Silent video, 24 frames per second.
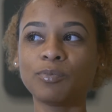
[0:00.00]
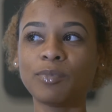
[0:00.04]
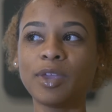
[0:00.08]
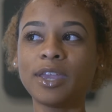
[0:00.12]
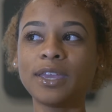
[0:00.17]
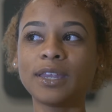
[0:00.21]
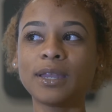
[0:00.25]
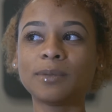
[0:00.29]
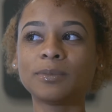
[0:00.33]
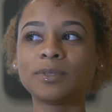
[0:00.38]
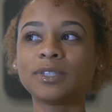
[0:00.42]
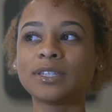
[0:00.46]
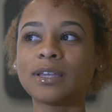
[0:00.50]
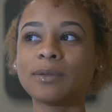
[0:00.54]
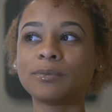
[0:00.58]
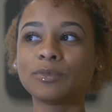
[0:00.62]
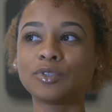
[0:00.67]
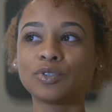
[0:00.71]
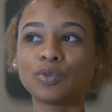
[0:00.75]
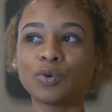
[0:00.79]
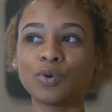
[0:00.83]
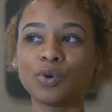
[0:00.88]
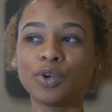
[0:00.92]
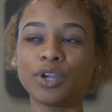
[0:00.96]
making up some
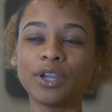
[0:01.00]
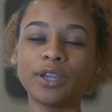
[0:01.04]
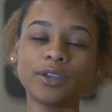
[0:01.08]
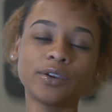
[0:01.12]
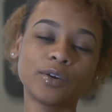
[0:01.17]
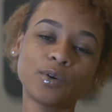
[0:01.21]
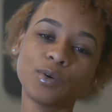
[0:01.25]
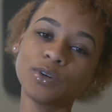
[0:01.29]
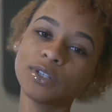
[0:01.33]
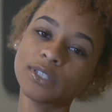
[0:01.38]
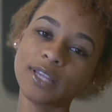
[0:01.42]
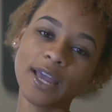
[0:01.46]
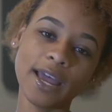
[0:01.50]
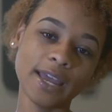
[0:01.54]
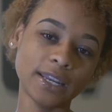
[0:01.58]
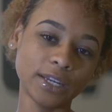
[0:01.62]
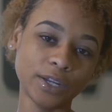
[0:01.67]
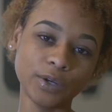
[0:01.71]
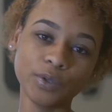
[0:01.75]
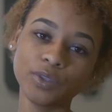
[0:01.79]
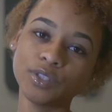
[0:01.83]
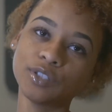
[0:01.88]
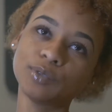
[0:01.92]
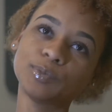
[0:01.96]
story. Of course, I
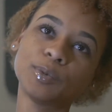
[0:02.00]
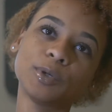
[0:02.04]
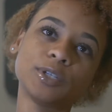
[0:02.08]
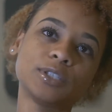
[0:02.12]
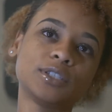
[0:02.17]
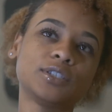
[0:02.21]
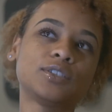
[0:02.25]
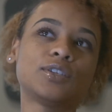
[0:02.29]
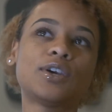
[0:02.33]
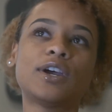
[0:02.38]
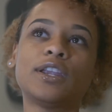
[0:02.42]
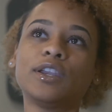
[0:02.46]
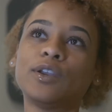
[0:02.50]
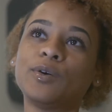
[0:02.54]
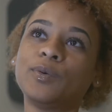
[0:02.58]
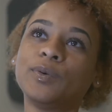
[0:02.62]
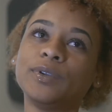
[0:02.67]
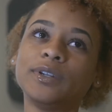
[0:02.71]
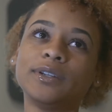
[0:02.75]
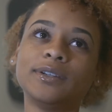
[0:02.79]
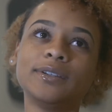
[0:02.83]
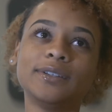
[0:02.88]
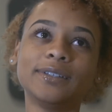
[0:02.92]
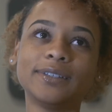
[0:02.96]
know this person, so I know
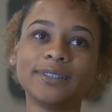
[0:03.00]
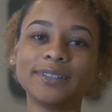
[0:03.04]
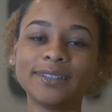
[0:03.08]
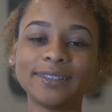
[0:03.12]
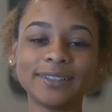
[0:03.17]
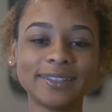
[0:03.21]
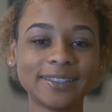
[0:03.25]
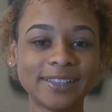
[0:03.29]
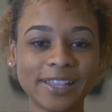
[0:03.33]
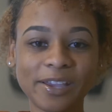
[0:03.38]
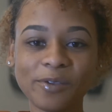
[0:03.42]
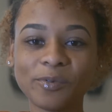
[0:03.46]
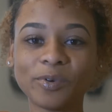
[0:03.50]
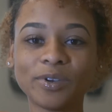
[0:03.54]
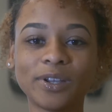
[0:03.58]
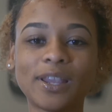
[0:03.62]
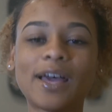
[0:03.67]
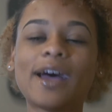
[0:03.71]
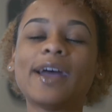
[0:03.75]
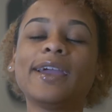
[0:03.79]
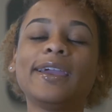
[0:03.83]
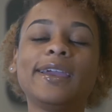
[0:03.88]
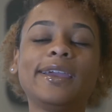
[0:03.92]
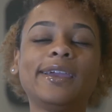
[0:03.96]
when they were
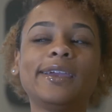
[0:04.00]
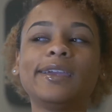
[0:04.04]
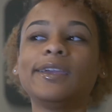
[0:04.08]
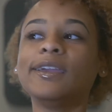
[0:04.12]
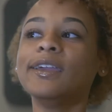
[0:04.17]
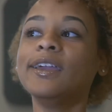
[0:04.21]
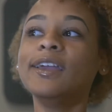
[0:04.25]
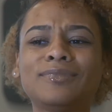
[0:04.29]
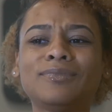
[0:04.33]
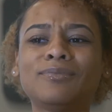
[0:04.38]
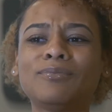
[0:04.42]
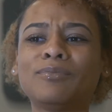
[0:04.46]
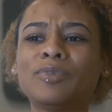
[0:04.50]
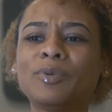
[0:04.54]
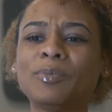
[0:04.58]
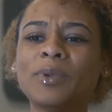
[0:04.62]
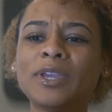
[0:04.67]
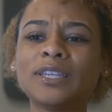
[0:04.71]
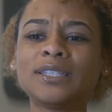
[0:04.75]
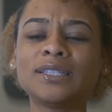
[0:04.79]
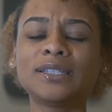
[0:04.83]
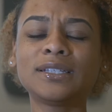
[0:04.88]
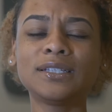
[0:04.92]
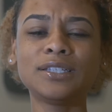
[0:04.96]
lying. But
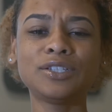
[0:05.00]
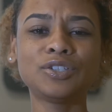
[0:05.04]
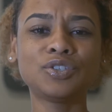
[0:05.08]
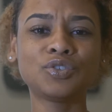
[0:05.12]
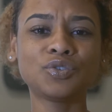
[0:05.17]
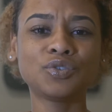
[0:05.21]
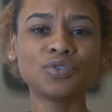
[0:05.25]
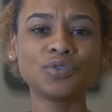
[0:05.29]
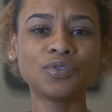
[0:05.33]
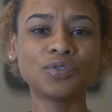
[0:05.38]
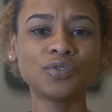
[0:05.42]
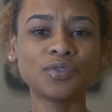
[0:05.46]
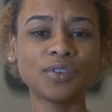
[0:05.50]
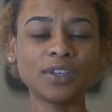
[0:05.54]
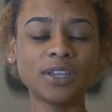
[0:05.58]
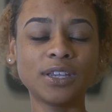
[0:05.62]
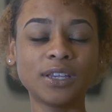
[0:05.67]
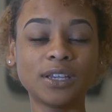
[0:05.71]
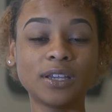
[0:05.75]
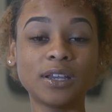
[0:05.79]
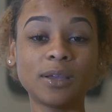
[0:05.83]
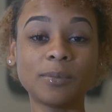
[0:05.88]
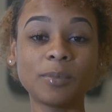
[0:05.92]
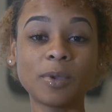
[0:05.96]
basically, the truth
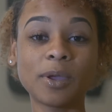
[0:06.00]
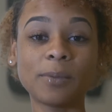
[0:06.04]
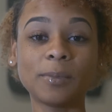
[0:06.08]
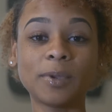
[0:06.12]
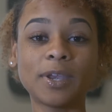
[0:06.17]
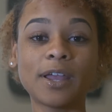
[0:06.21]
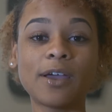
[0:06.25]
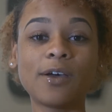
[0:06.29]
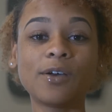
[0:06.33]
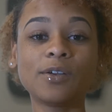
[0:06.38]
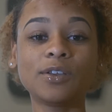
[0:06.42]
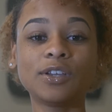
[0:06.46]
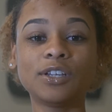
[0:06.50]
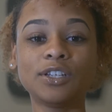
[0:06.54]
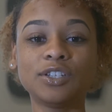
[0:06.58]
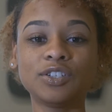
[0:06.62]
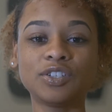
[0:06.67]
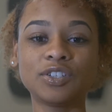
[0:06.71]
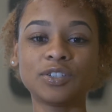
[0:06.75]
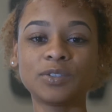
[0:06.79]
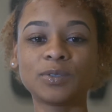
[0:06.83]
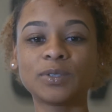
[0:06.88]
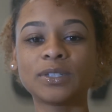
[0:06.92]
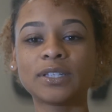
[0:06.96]
ended up coming out, and
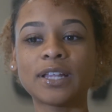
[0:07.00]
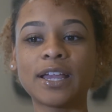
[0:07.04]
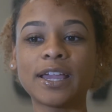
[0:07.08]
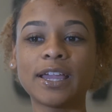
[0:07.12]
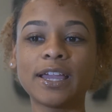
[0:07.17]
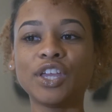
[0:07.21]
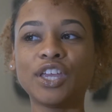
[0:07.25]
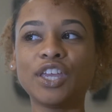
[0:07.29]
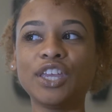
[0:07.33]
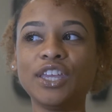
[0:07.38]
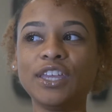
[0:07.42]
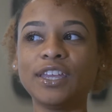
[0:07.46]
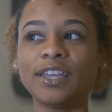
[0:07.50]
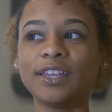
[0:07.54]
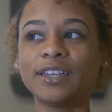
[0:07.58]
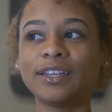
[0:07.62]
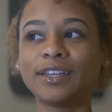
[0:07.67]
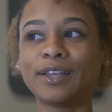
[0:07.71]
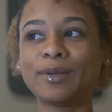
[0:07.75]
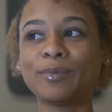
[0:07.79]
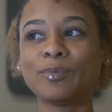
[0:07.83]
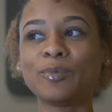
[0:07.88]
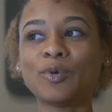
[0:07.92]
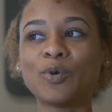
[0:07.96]
he's just like, he
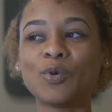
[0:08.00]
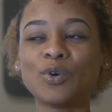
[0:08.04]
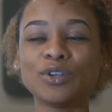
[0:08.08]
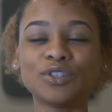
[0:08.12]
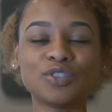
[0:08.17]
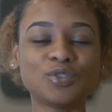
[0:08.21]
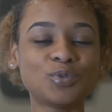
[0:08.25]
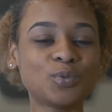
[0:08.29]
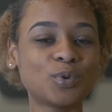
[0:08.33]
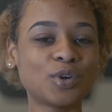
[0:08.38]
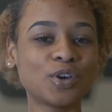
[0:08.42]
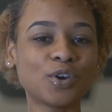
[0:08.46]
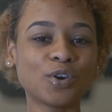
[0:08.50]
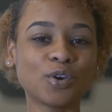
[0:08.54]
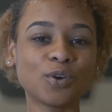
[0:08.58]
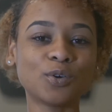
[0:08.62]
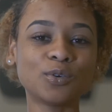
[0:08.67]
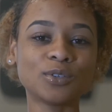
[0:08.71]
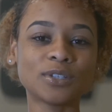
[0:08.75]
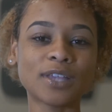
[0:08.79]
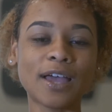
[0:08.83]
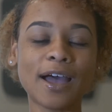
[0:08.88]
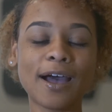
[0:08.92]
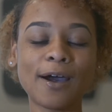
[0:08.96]
ended up going to a
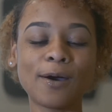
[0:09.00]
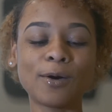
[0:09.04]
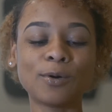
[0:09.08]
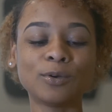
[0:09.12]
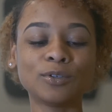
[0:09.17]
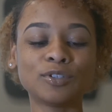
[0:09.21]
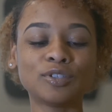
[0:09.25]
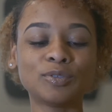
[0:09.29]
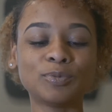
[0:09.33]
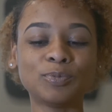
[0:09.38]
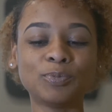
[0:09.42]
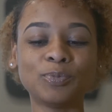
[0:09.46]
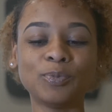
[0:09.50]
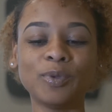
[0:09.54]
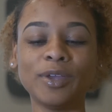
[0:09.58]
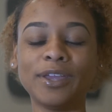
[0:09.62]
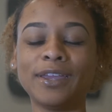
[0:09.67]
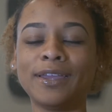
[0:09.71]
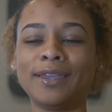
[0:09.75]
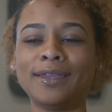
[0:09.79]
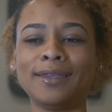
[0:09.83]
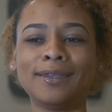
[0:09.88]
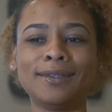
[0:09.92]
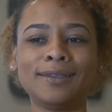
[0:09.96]
girl's house,
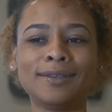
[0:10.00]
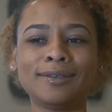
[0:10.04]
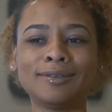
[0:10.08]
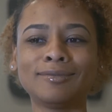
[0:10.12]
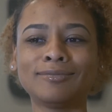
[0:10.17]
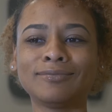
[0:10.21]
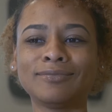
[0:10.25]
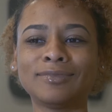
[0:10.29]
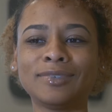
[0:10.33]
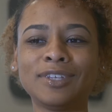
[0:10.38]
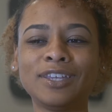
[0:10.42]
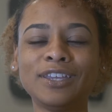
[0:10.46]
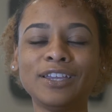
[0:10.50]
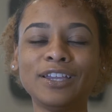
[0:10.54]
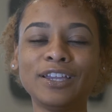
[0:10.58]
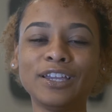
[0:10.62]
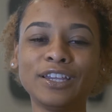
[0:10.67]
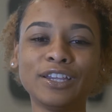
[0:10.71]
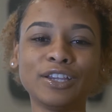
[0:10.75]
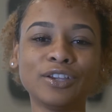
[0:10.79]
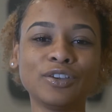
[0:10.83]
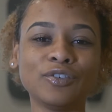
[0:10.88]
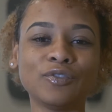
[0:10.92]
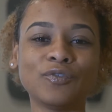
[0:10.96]
and he
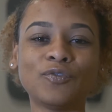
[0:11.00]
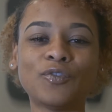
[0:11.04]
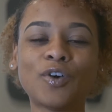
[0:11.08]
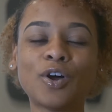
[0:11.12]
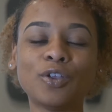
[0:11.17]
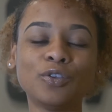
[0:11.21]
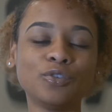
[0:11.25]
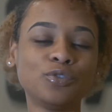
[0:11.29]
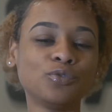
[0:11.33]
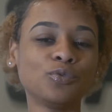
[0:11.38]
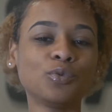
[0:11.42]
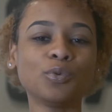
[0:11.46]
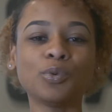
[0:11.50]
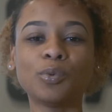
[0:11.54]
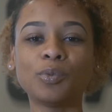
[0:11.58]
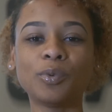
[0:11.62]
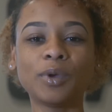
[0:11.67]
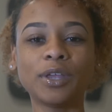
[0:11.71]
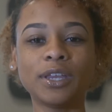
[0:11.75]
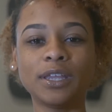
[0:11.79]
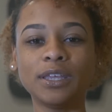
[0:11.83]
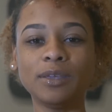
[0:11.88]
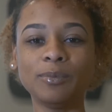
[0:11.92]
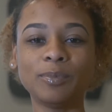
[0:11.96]
couldn't follow through with
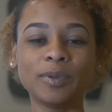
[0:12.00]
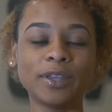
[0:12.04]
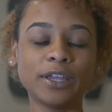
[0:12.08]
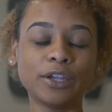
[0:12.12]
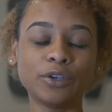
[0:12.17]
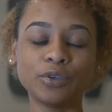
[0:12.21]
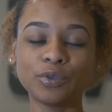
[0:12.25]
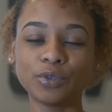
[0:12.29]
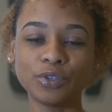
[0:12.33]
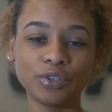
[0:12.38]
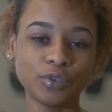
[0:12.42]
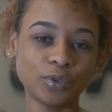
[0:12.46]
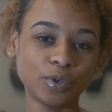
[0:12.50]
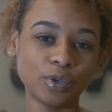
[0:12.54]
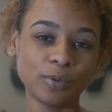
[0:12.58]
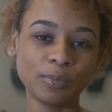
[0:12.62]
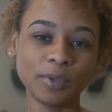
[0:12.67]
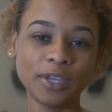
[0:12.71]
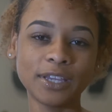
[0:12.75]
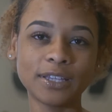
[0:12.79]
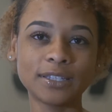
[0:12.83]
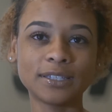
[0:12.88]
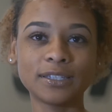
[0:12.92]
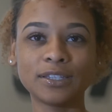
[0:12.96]
what he planned on doing
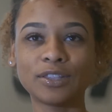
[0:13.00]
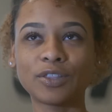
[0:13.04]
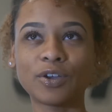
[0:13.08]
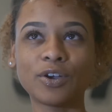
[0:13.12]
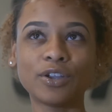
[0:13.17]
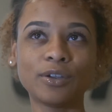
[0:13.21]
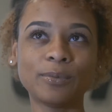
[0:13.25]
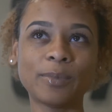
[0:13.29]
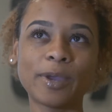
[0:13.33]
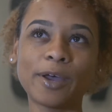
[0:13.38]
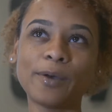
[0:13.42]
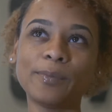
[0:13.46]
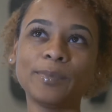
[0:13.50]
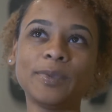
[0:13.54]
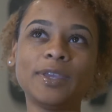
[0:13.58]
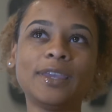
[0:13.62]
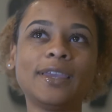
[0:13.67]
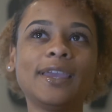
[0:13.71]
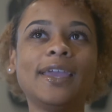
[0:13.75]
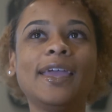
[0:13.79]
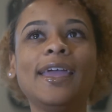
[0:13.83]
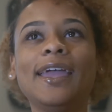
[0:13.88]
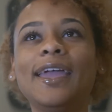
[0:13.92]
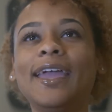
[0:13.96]
because he thought about me.